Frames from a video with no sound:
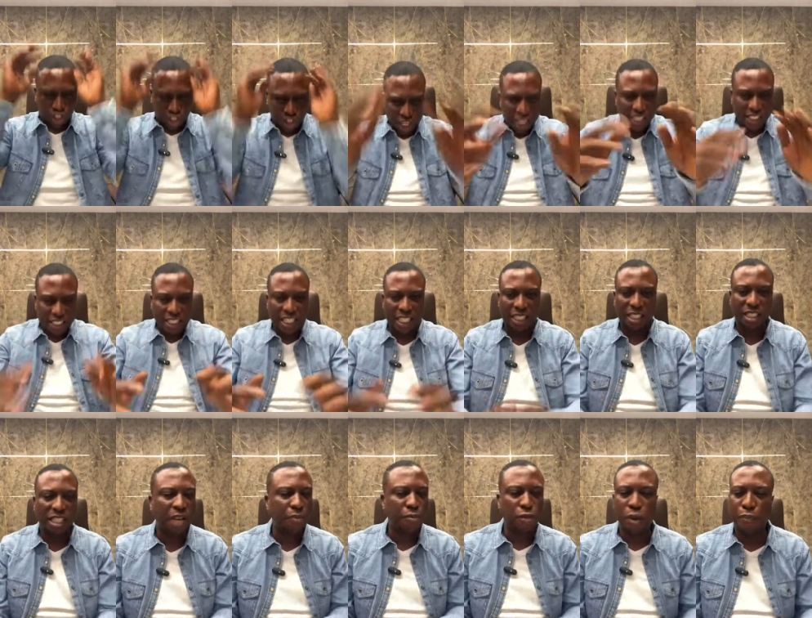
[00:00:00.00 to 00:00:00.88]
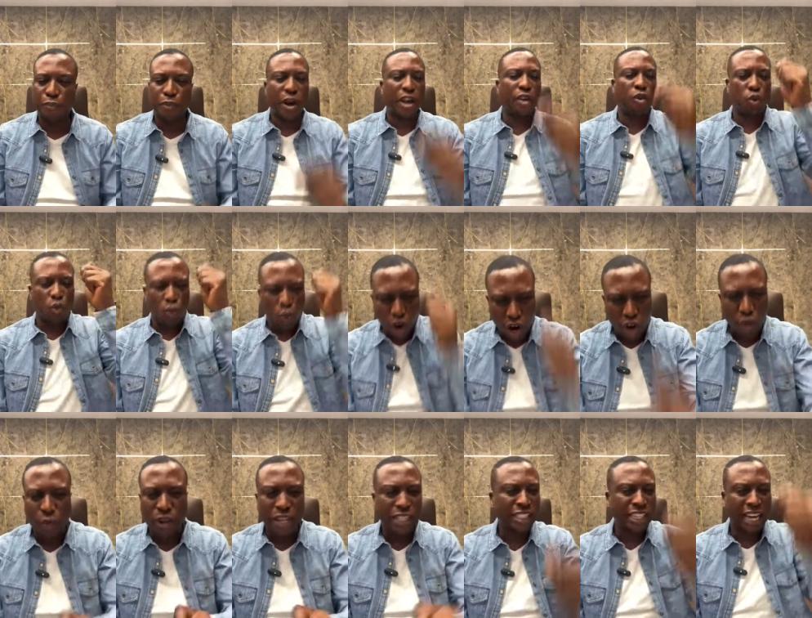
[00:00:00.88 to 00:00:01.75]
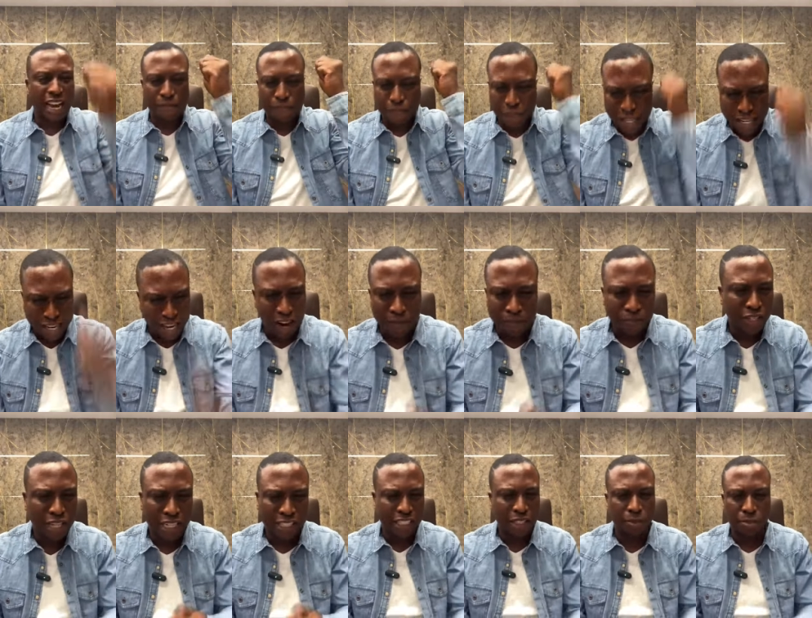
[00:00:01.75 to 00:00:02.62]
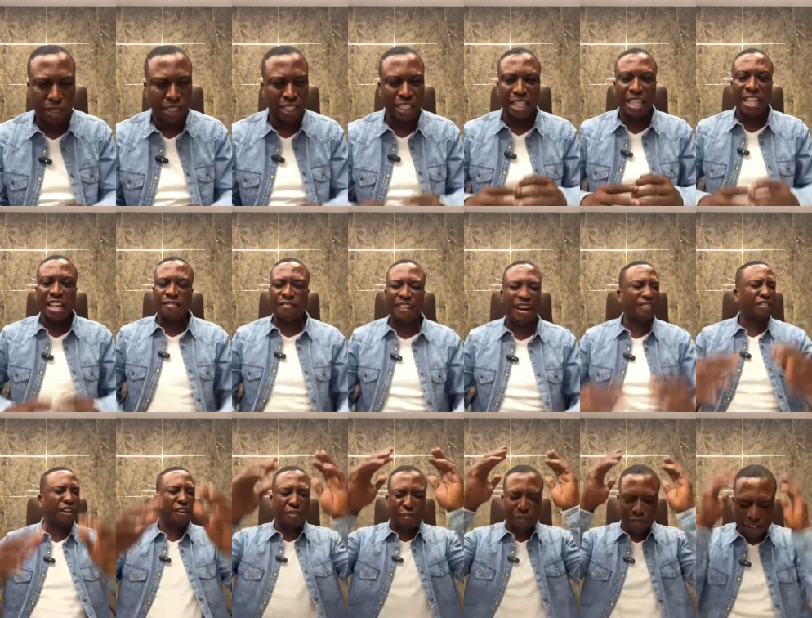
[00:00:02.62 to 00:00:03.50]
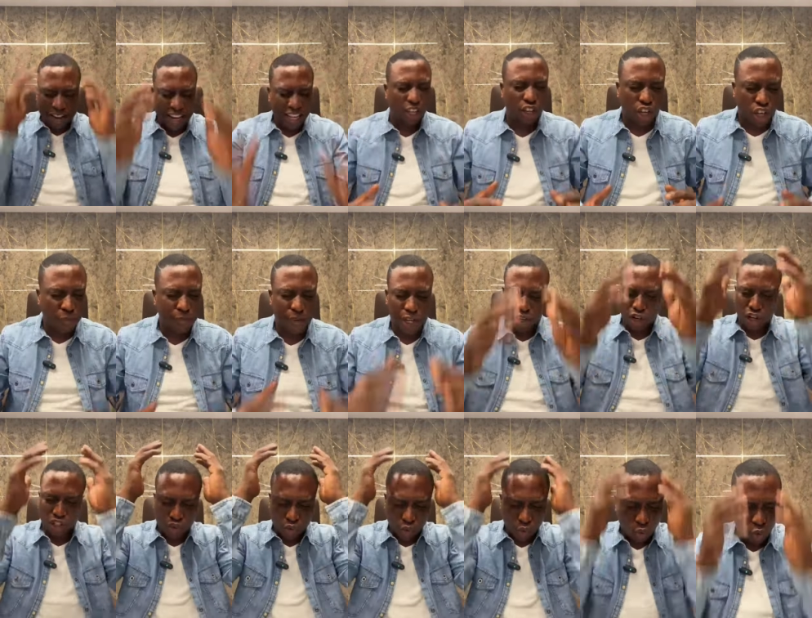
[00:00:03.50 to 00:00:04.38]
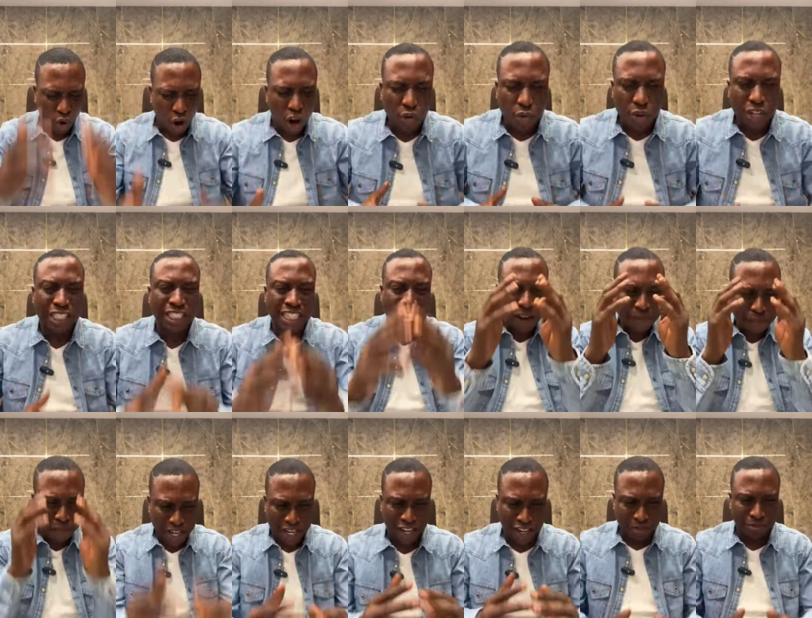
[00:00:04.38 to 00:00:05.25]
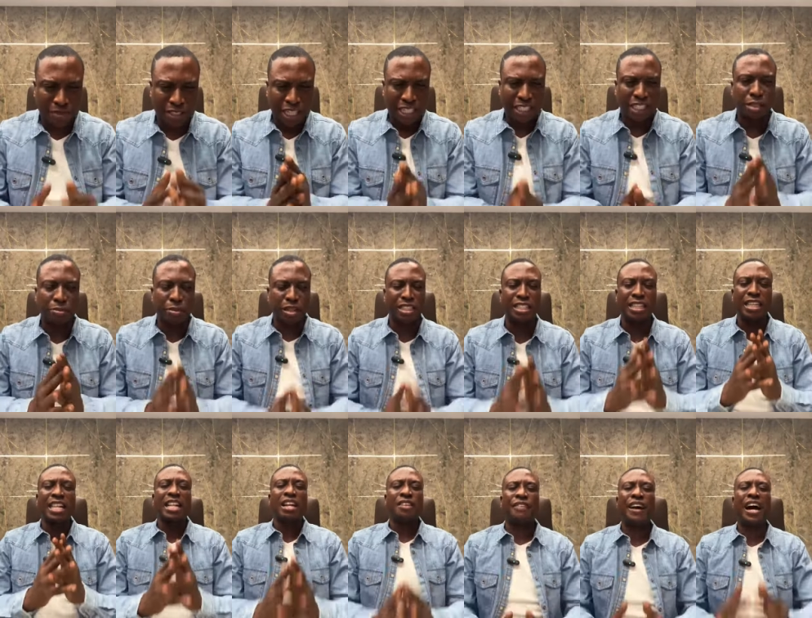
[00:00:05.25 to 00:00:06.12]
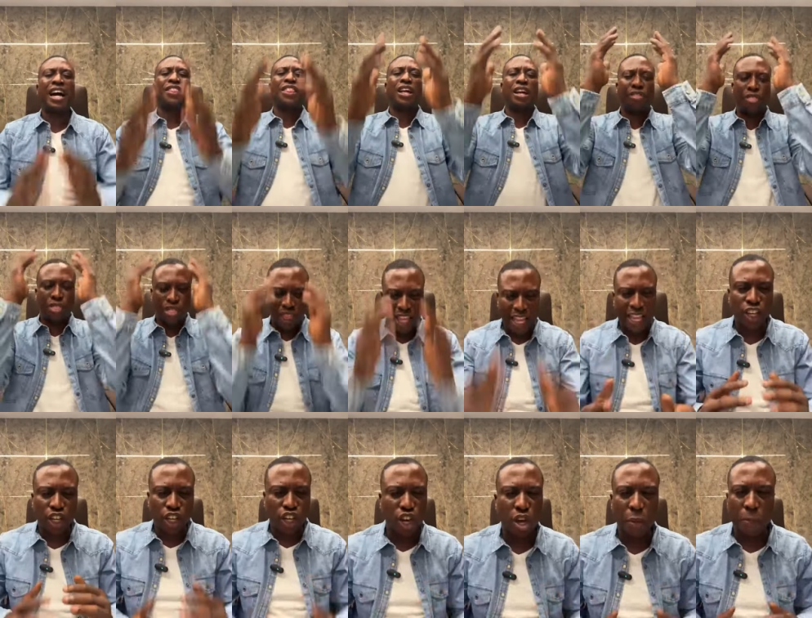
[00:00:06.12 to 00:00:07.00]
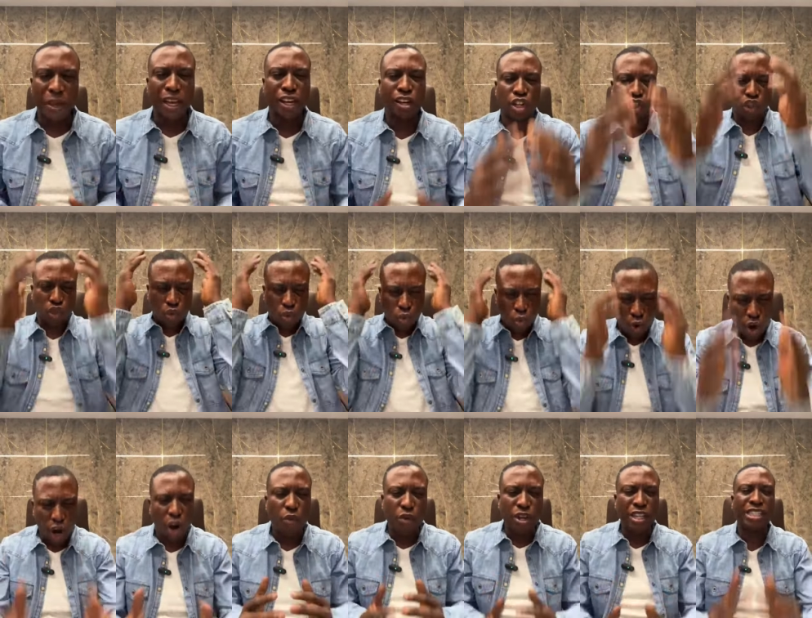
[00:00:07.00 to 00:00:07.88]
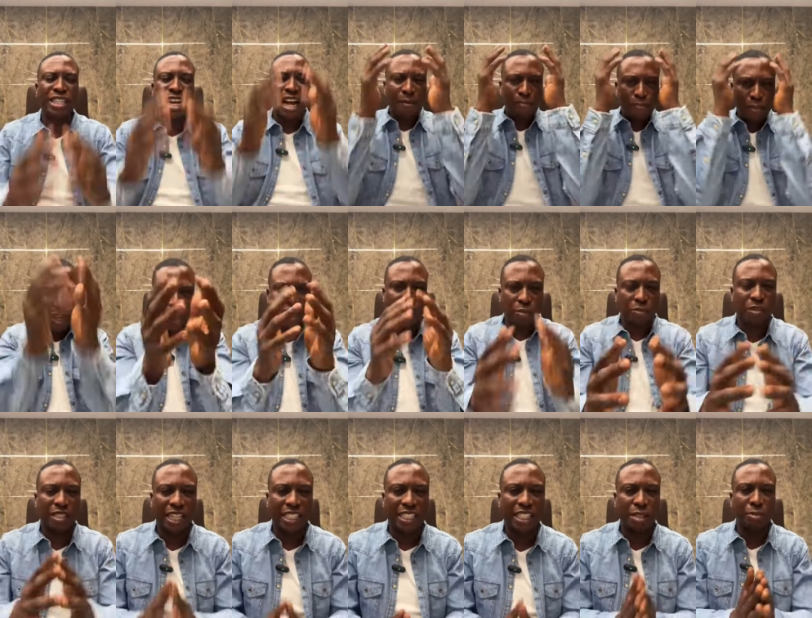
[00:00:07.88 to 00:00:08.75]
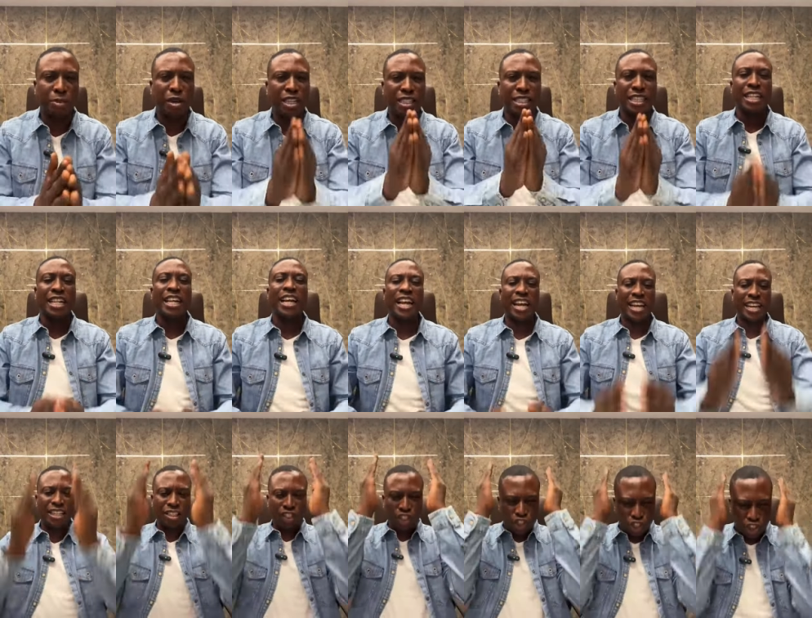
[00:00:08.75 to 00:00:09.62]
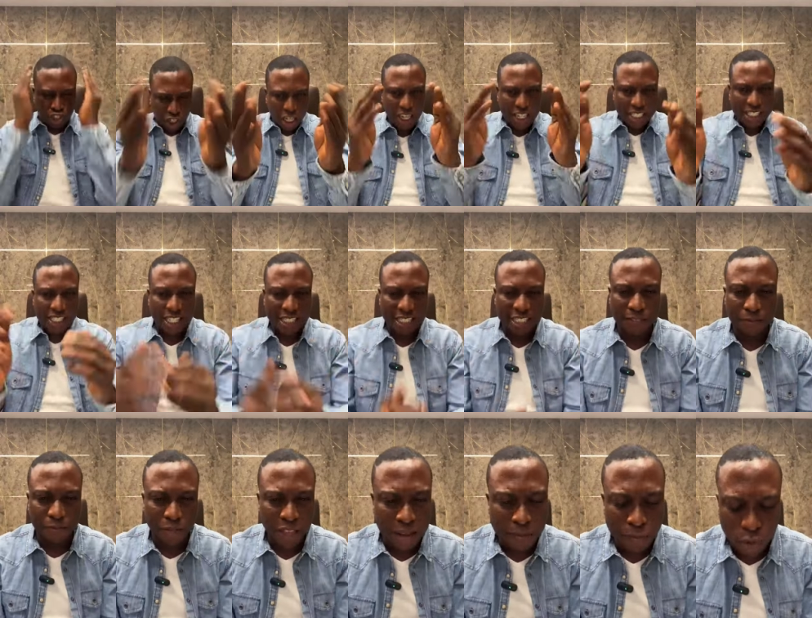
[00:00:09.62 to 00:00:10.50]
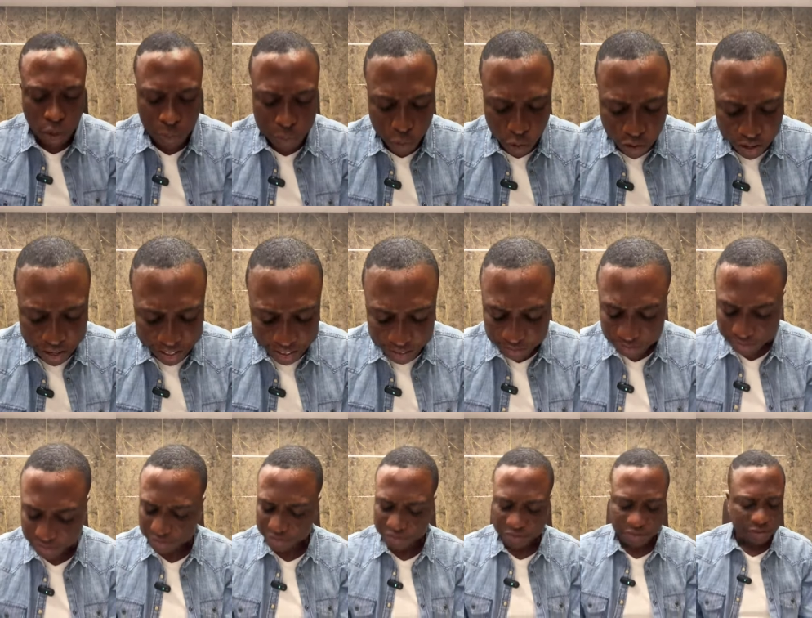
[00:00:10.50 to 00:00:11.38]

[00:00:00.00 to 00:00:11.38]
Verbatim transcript: Jesus' name we pray. Worries have become testimonies. Father, thank you because worries have become testimonies. Father, thank you because worries have become testimonies. In Jesus' name we pray.